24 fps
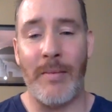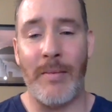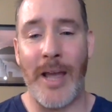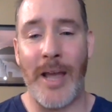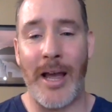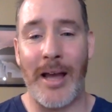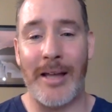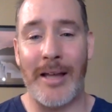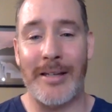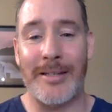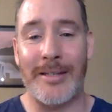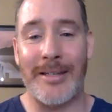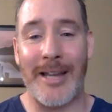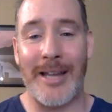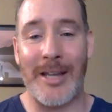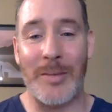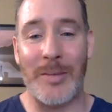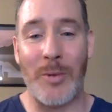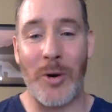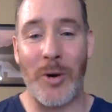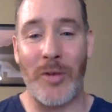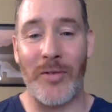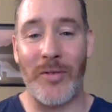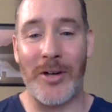as
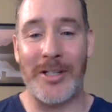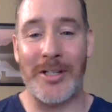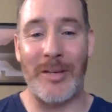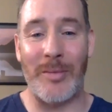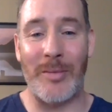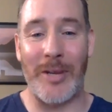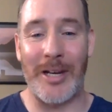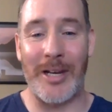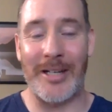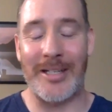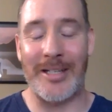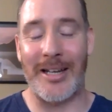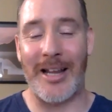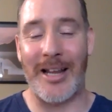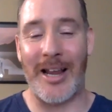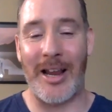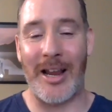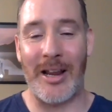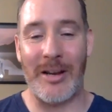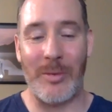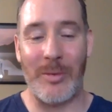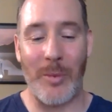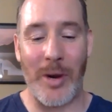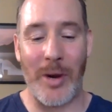part of our team meeting
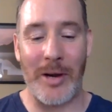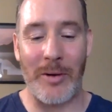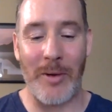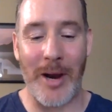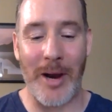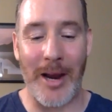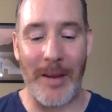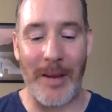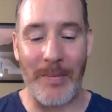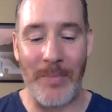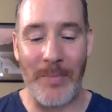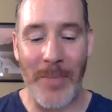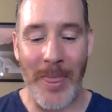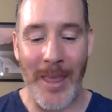today went great.